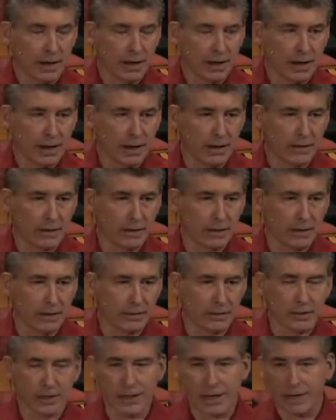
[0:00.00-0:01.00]
and uh,
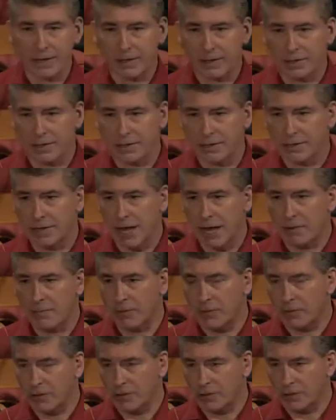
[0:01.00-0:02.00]
the Latin is
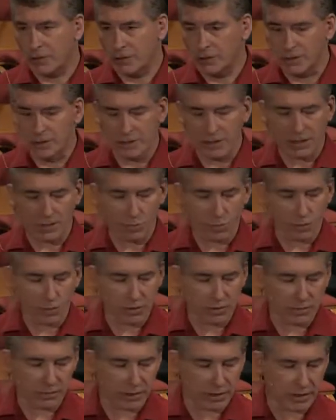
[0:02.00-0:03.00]
apologia, same
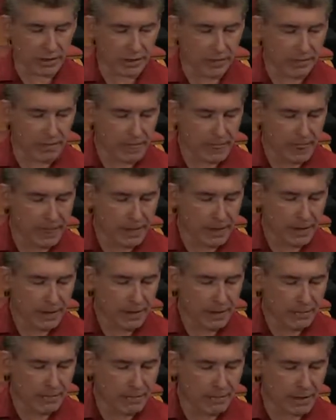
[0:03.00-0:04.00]
word really.
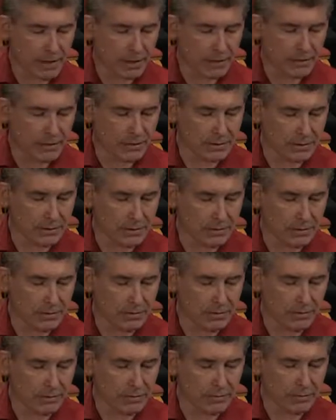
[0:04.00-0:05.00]
But
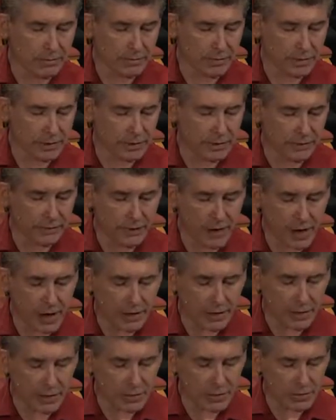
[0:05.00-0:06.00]
to
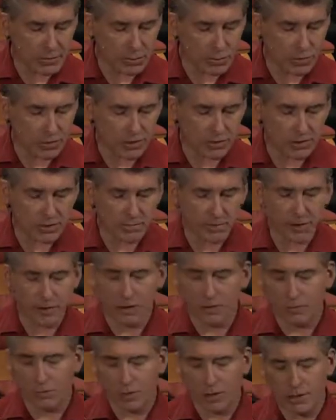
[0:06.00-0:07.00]
define those words,
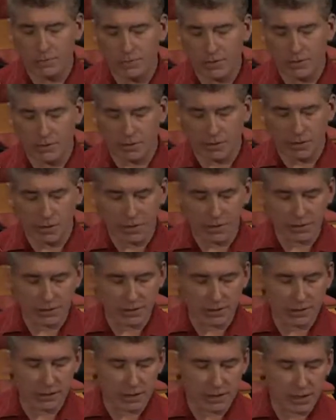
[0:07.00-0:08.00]
Merriam Webster calls
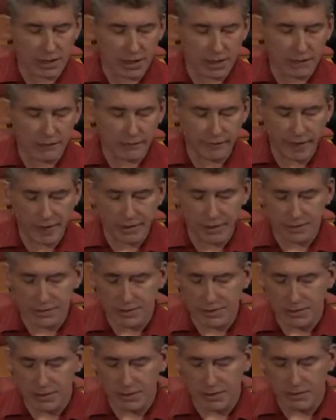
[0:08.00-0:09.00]
it a
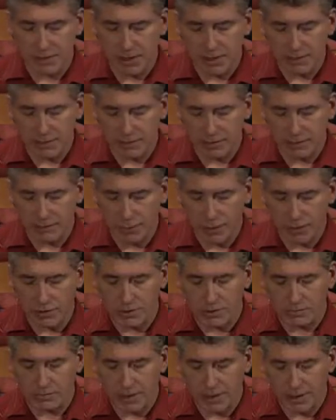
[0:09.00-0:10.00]
defense, especially of one's
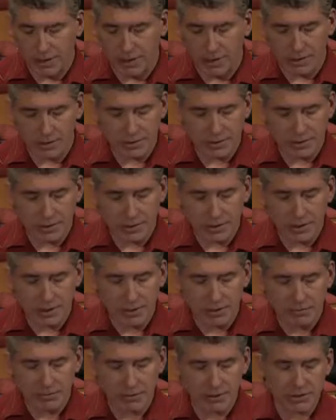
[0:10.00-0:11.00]
opinions,
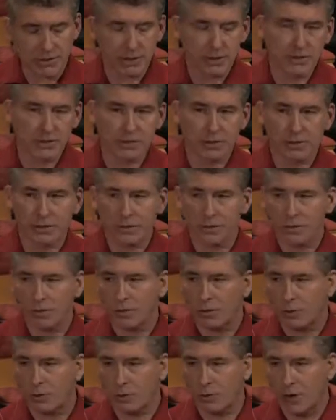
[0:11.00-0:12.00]
position,
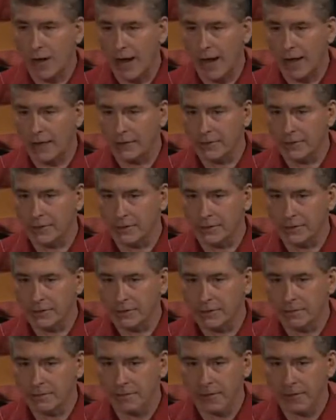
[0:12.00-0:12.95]
or actions.